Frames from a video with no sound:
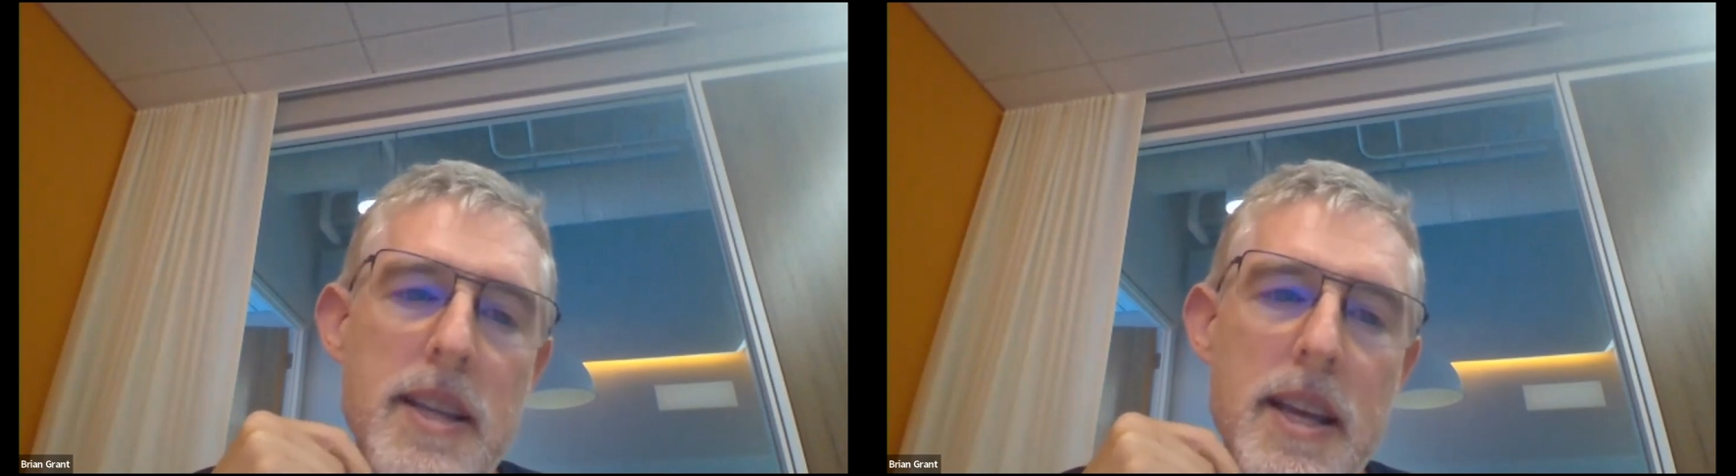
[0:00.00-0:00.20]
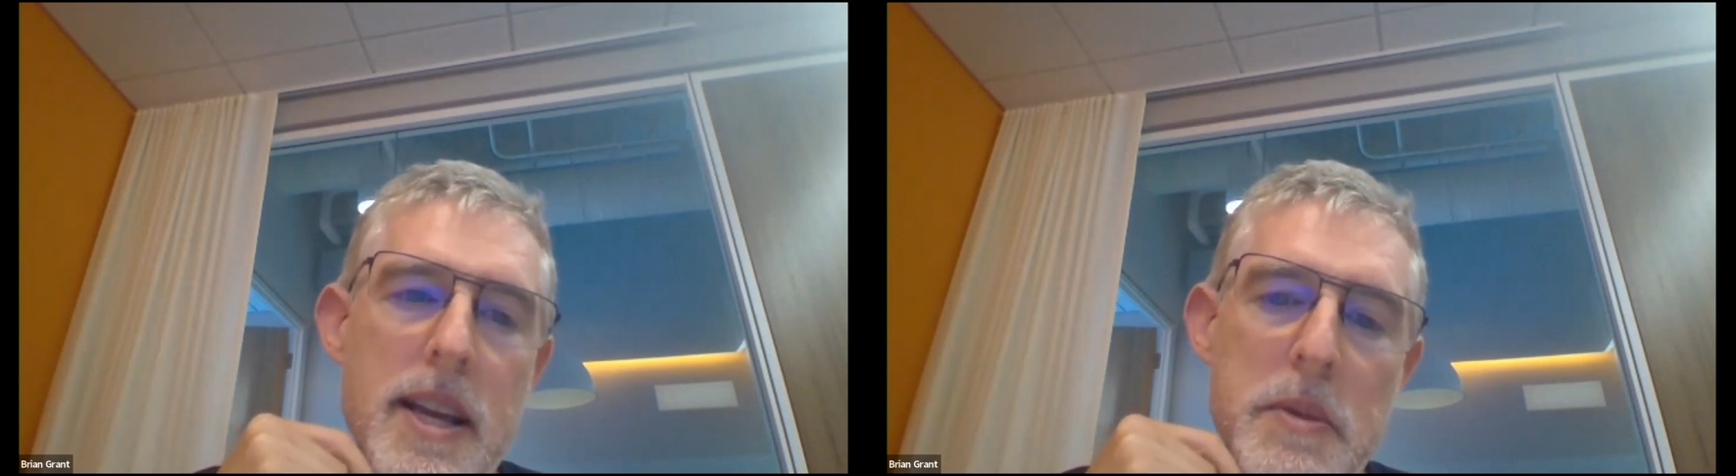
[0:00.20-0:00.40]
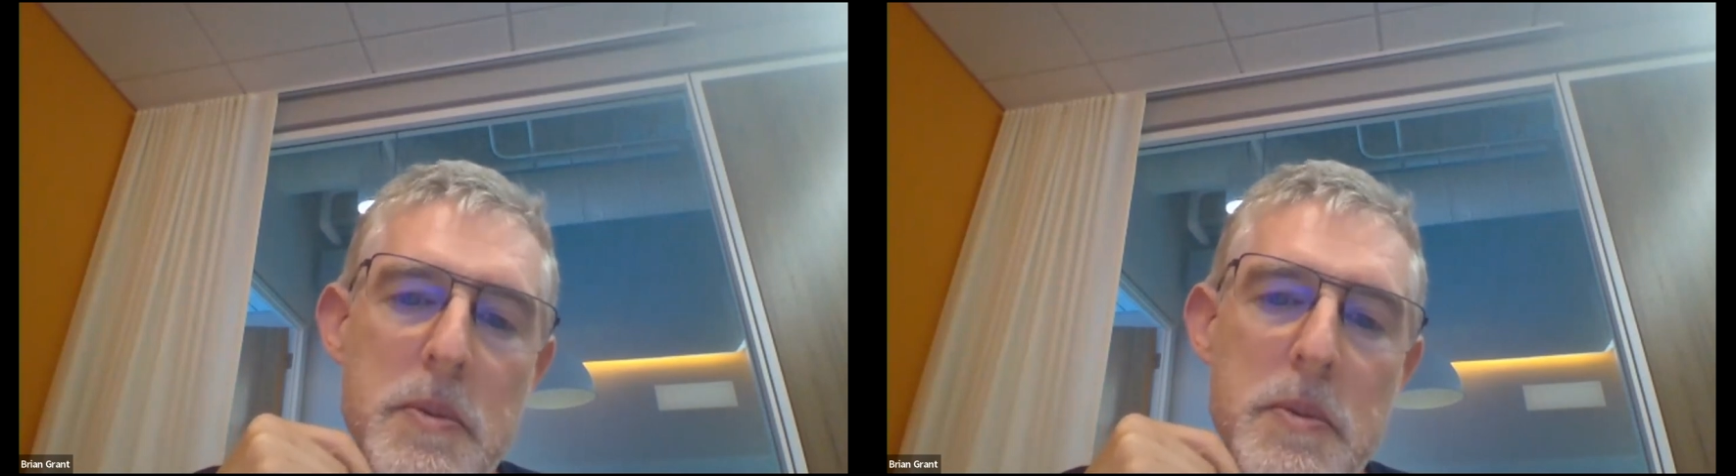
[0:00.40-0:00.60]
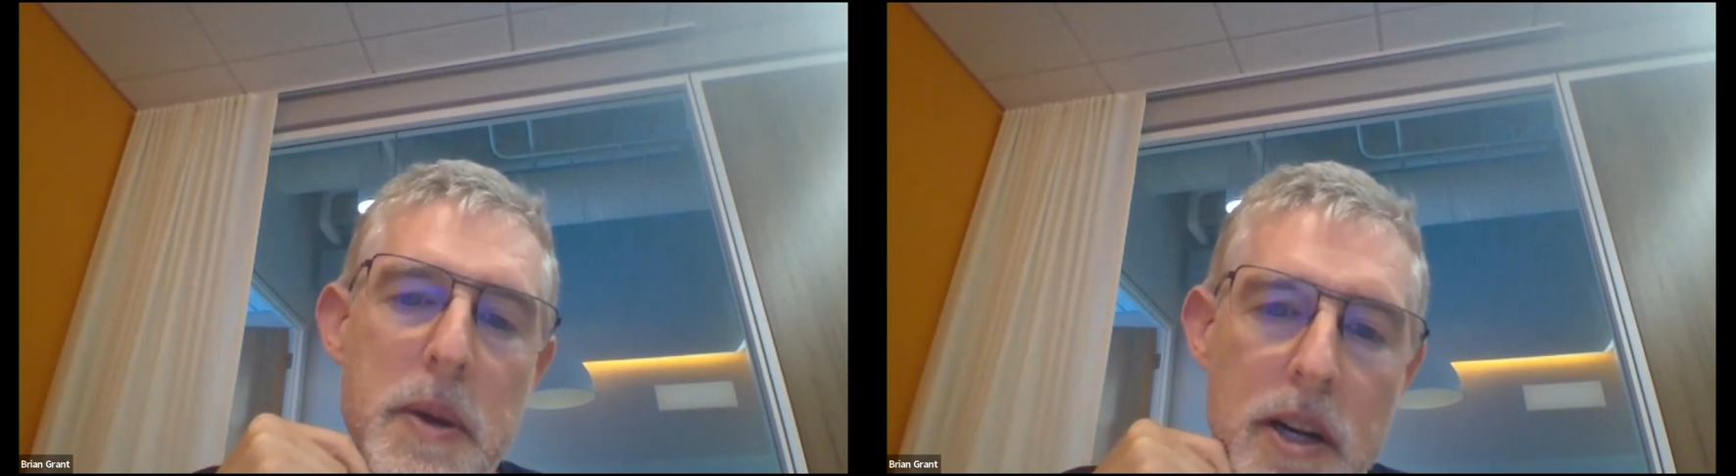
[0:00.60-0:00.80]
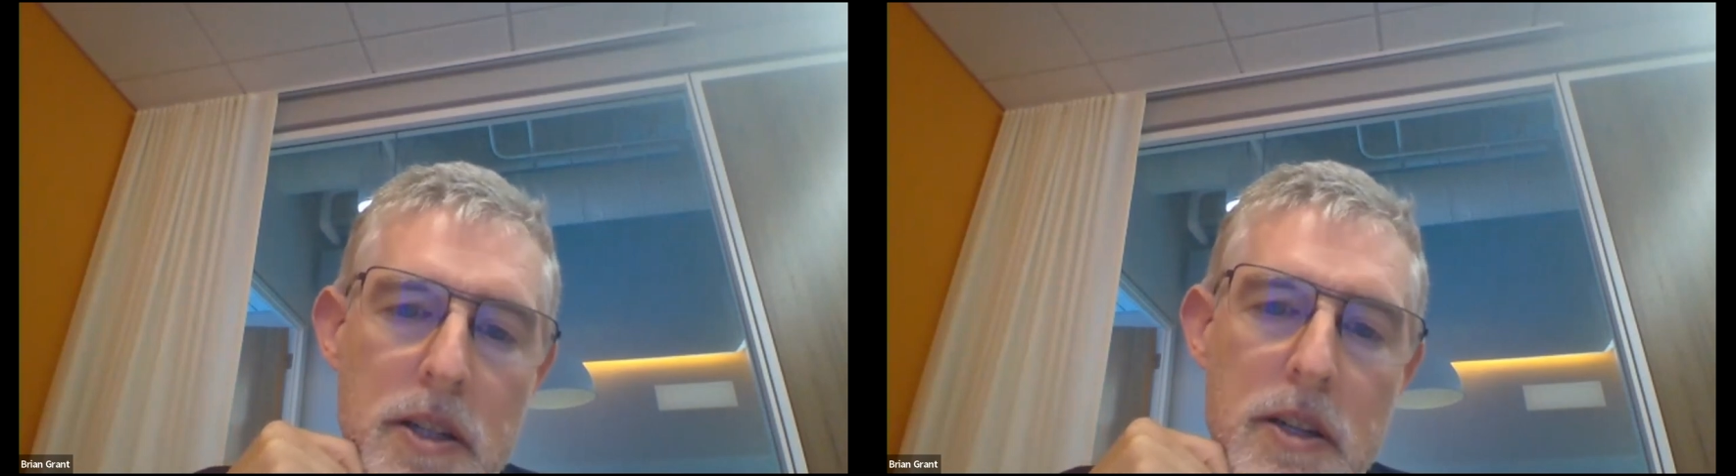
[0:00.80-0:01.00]
the set
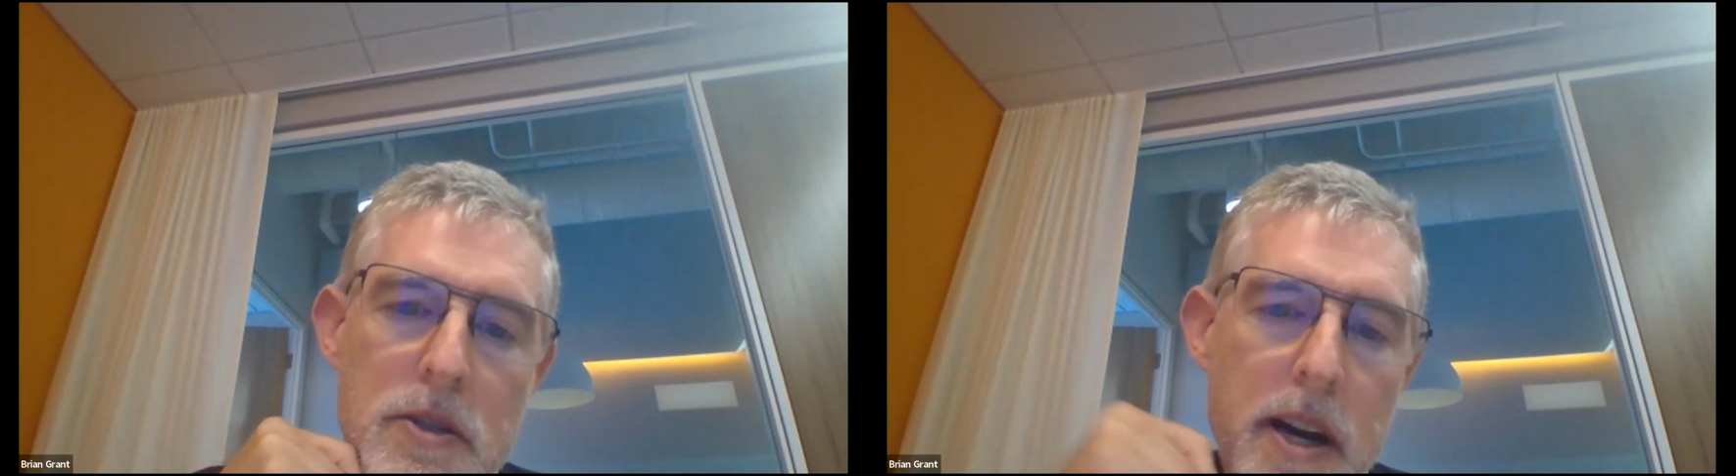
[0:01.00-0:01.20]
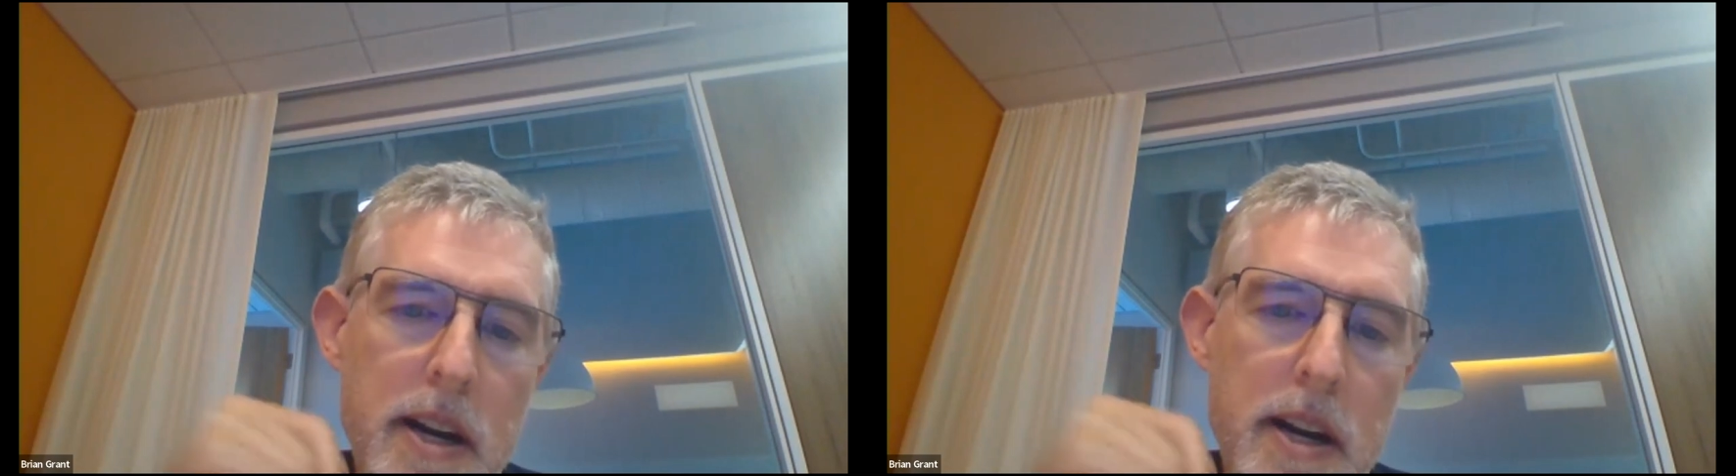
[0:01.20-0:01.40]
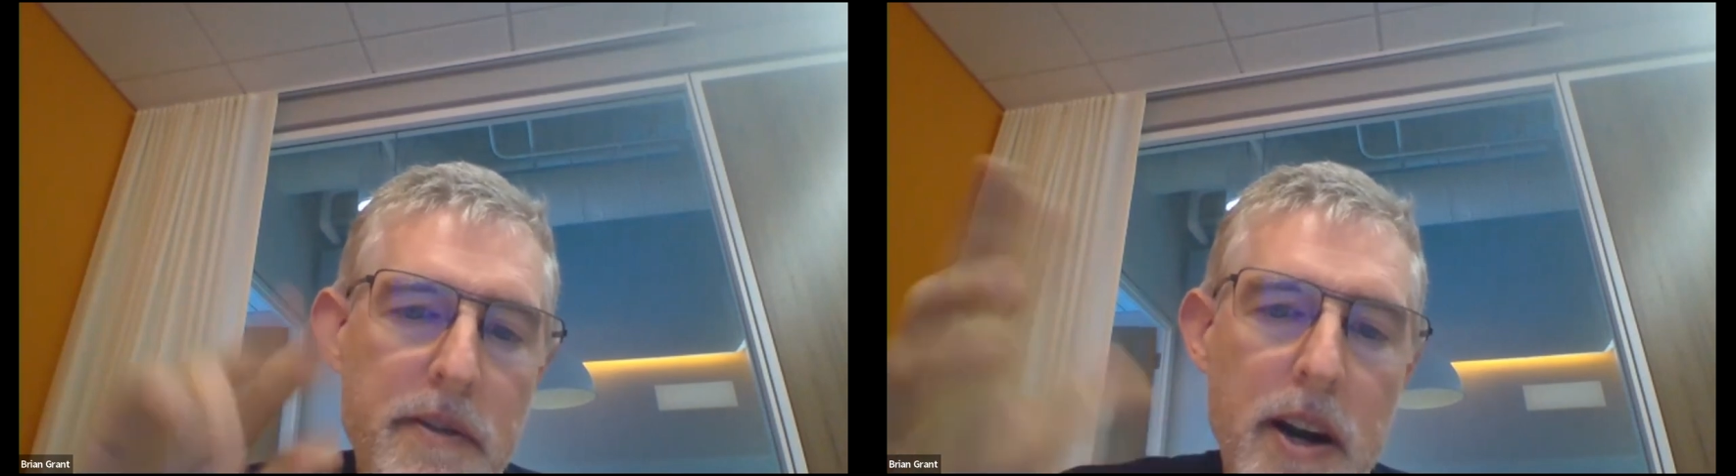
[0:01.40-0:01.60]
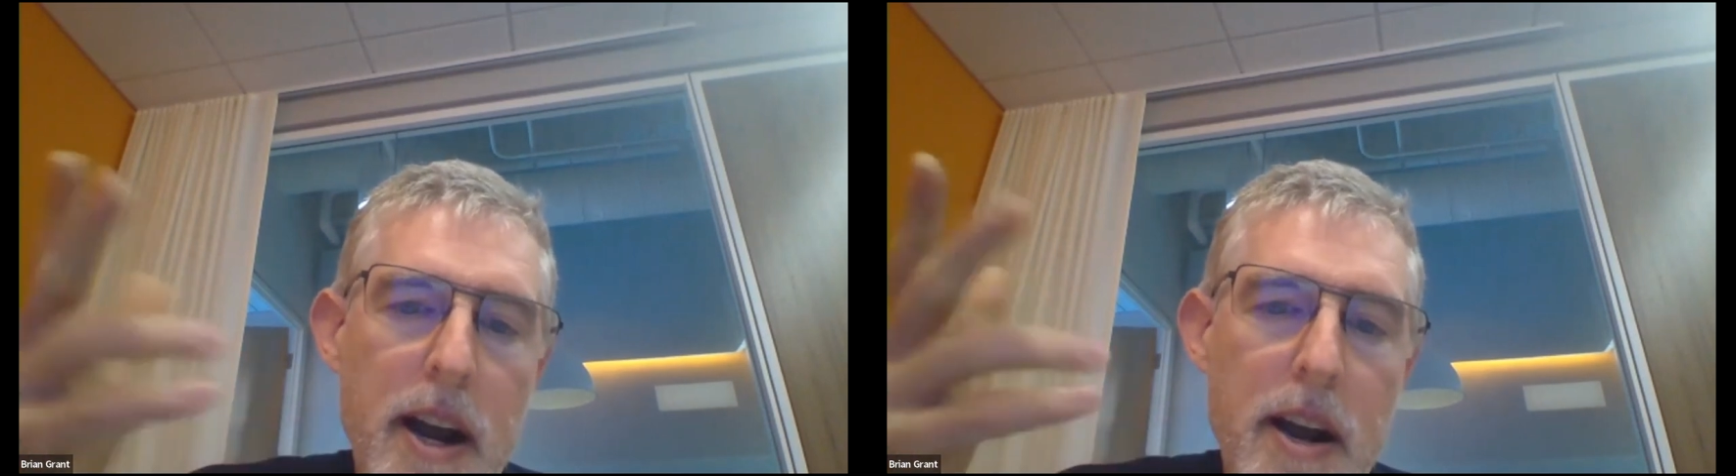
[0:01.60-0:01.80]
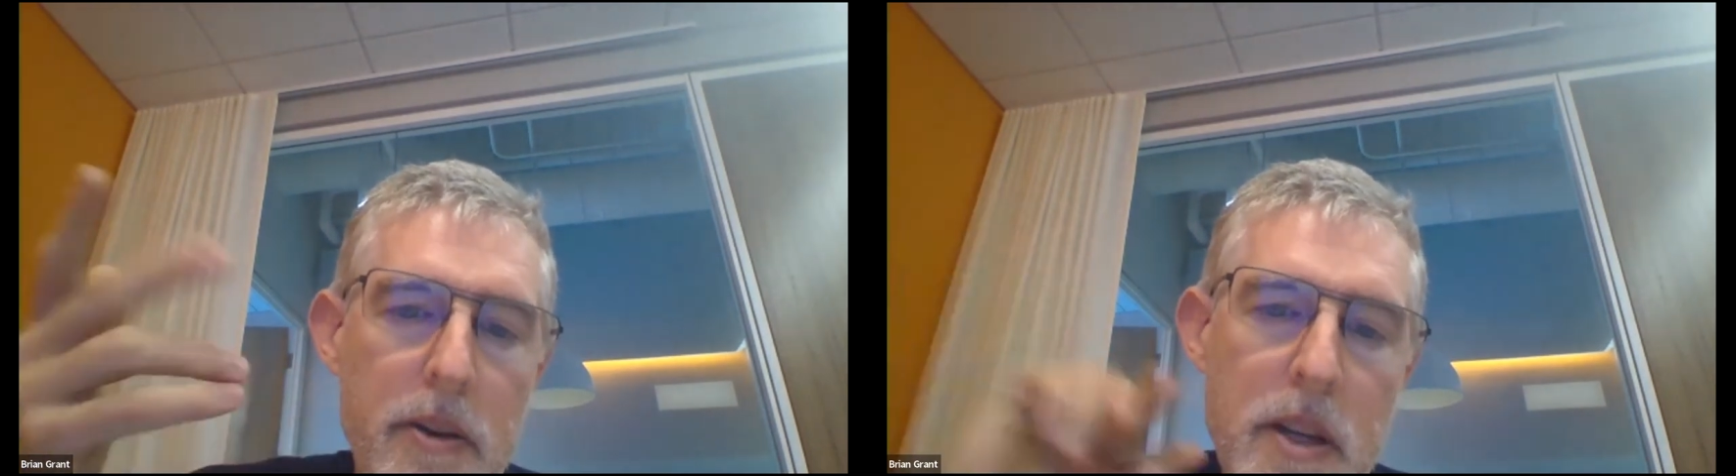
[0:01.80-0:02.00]
namespace function, trying to figure
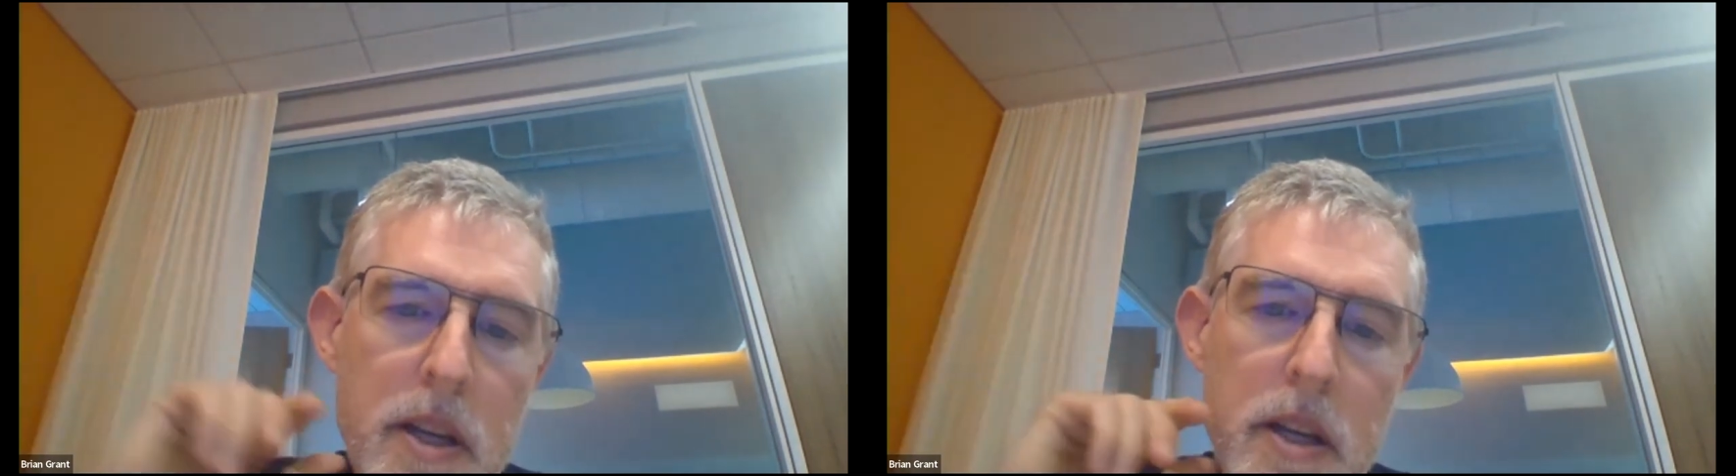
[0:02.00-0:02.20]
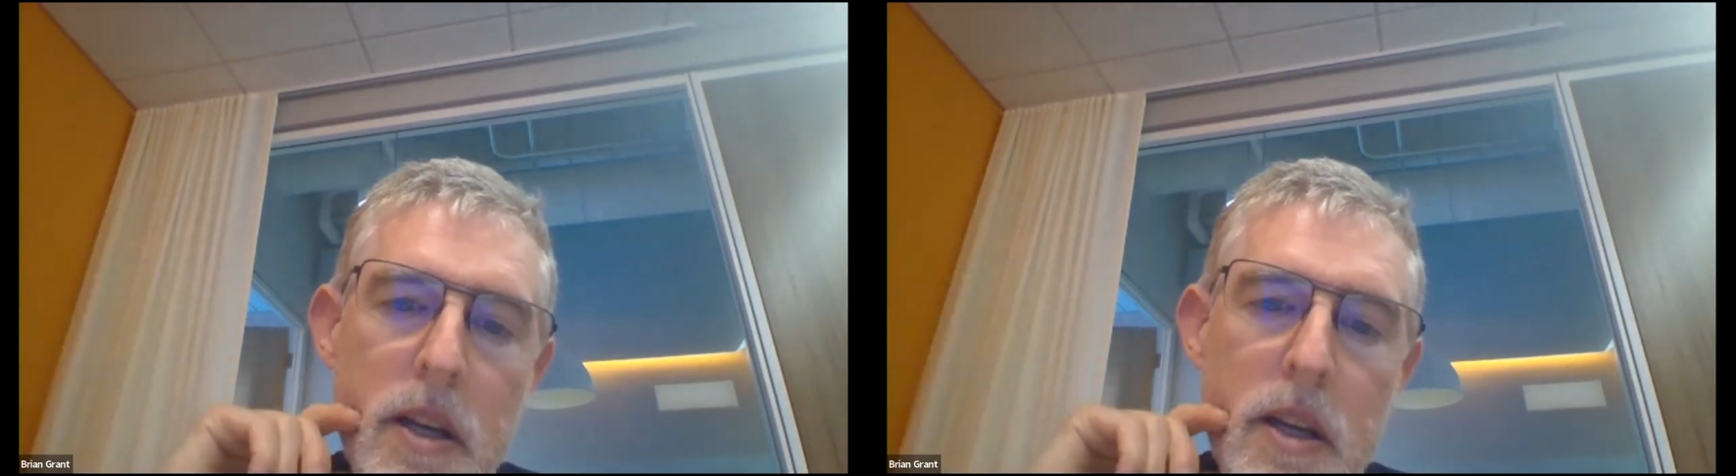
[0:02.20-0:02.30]
out